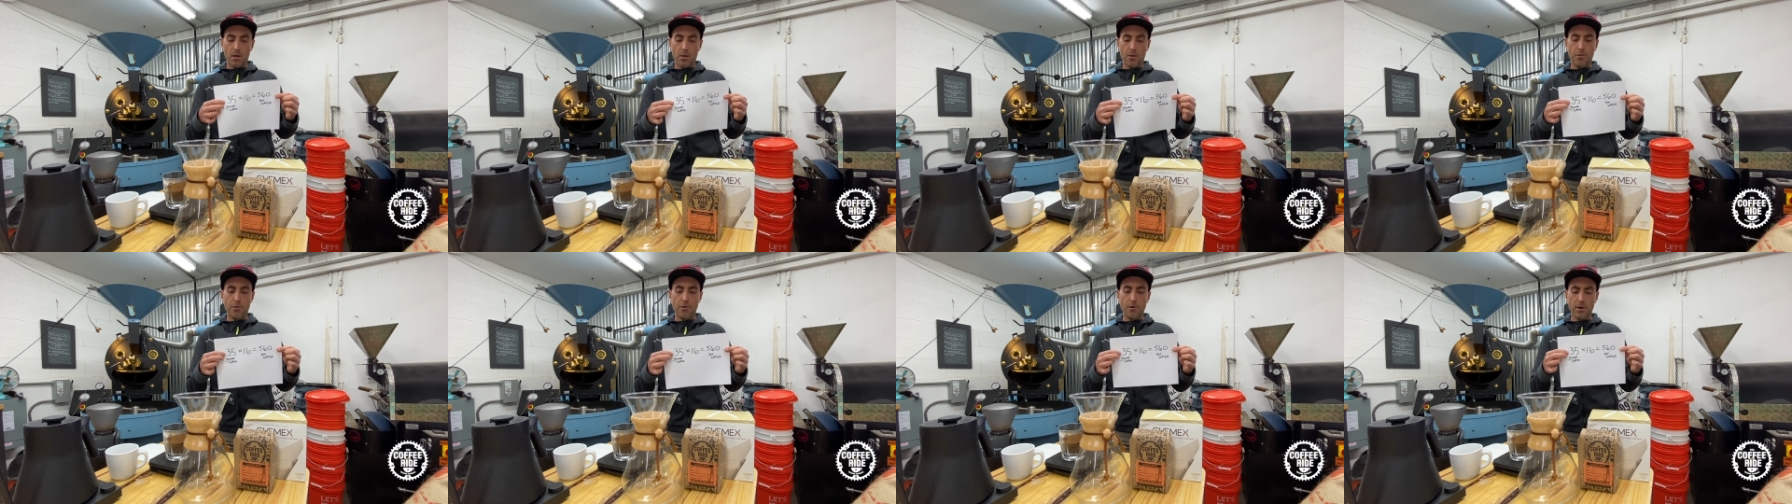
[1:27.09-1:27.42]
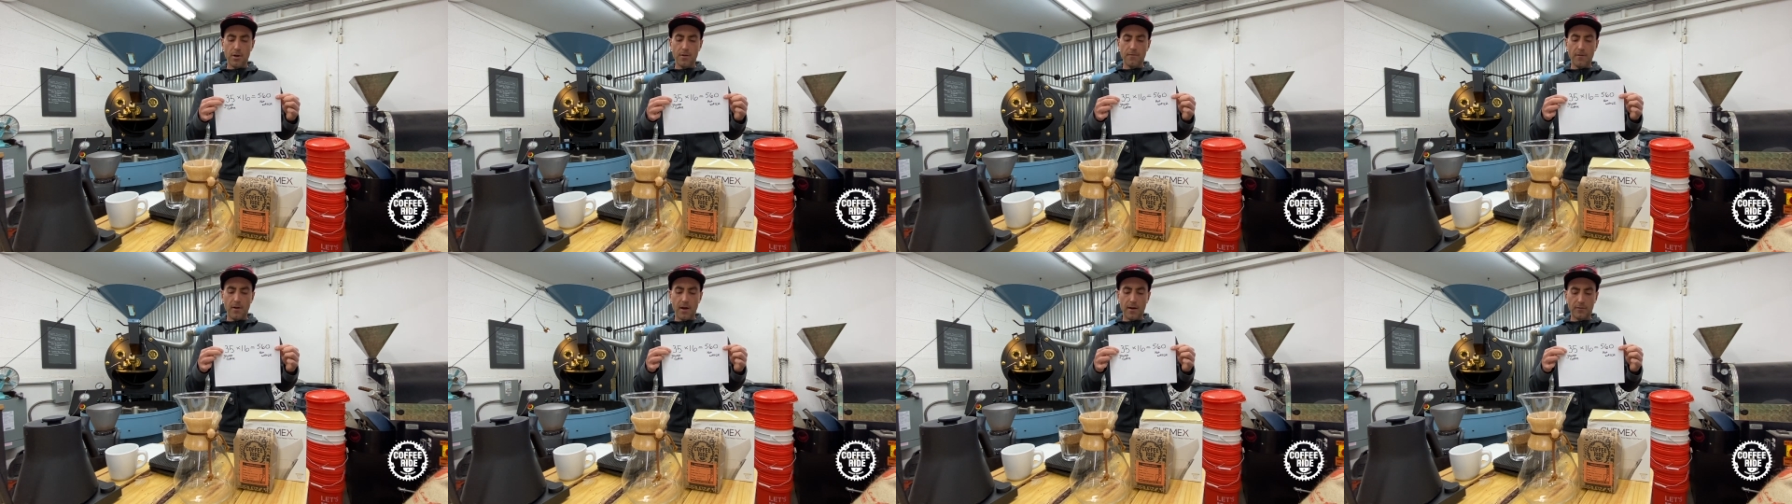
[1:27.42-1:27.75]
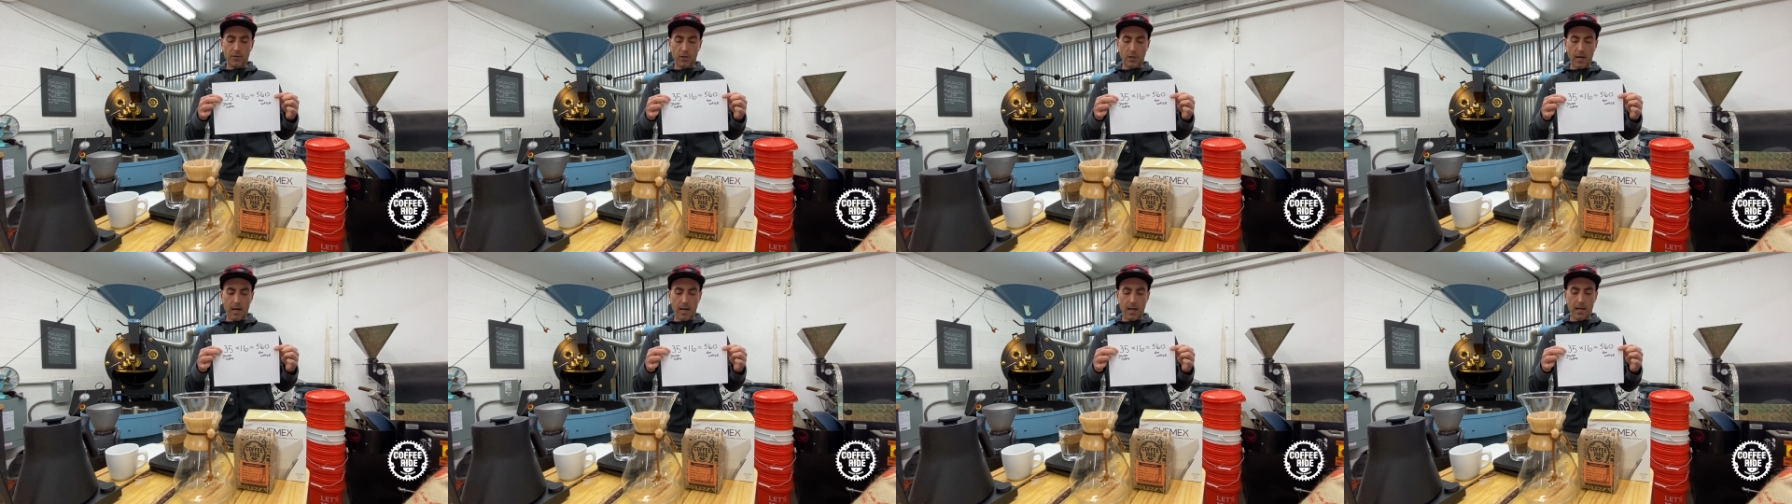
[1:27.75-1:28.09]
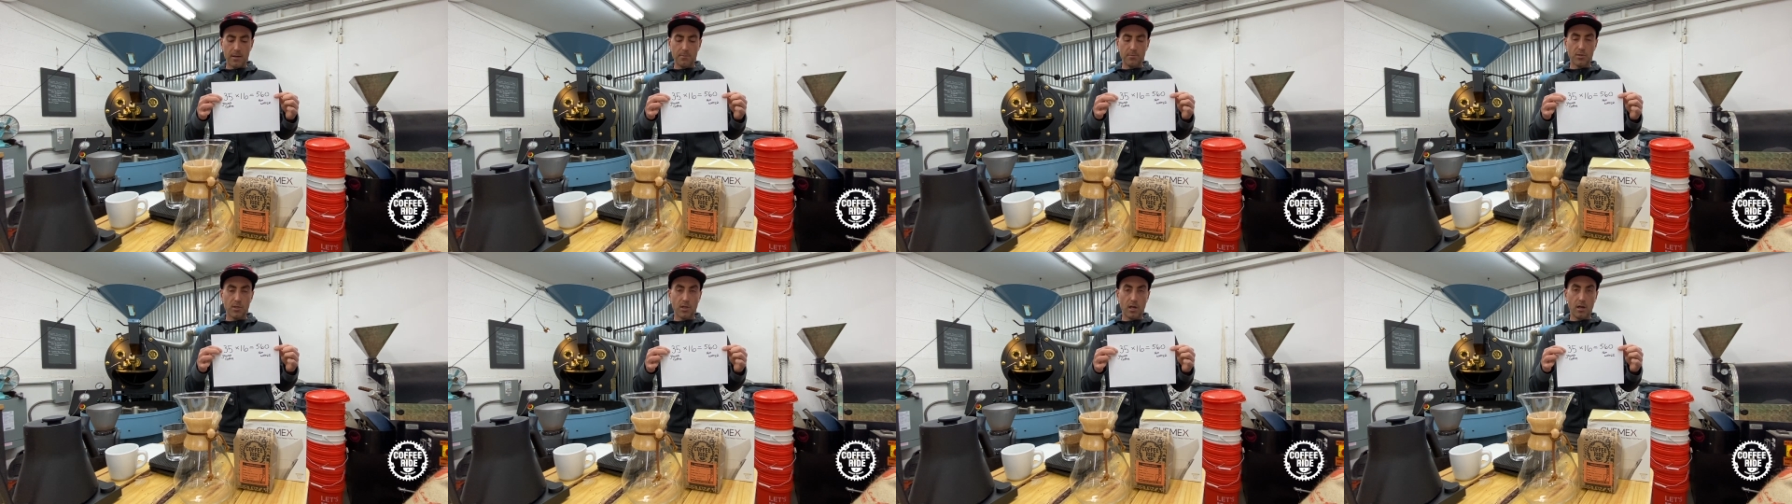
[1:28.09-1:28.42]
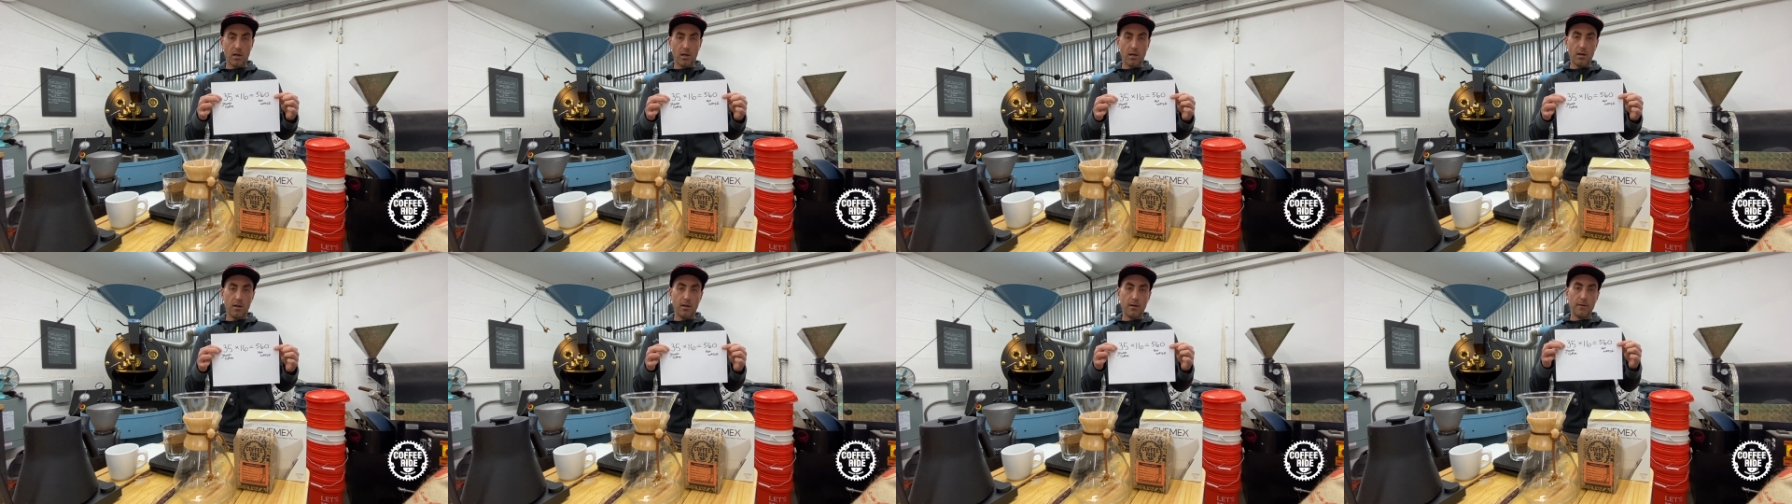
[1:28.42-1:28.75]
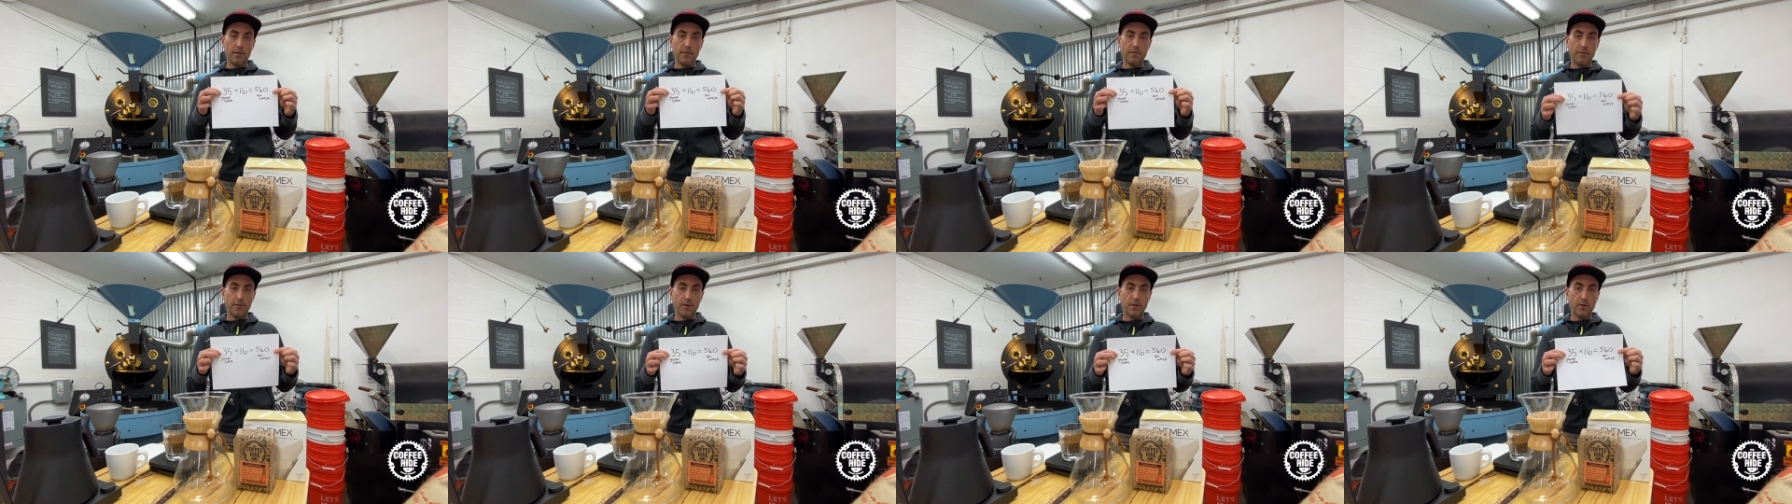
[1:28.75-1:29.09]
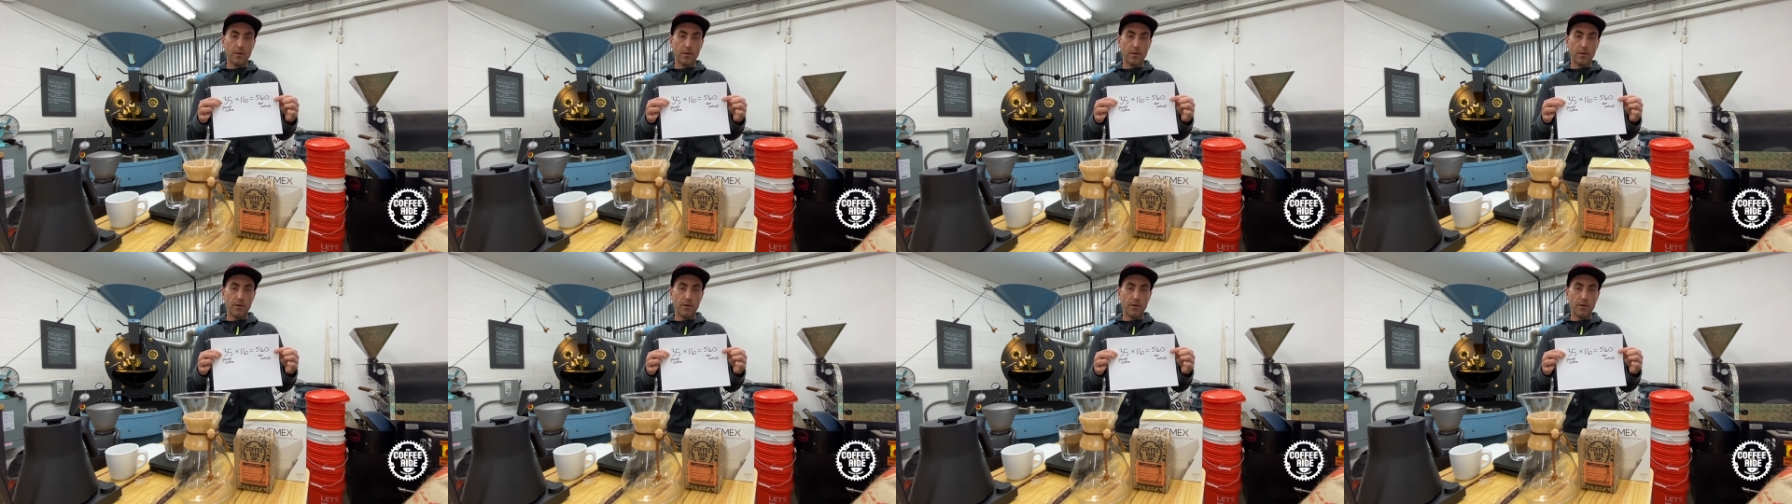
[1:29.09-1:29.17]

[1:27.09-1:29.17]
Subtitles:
35 grams of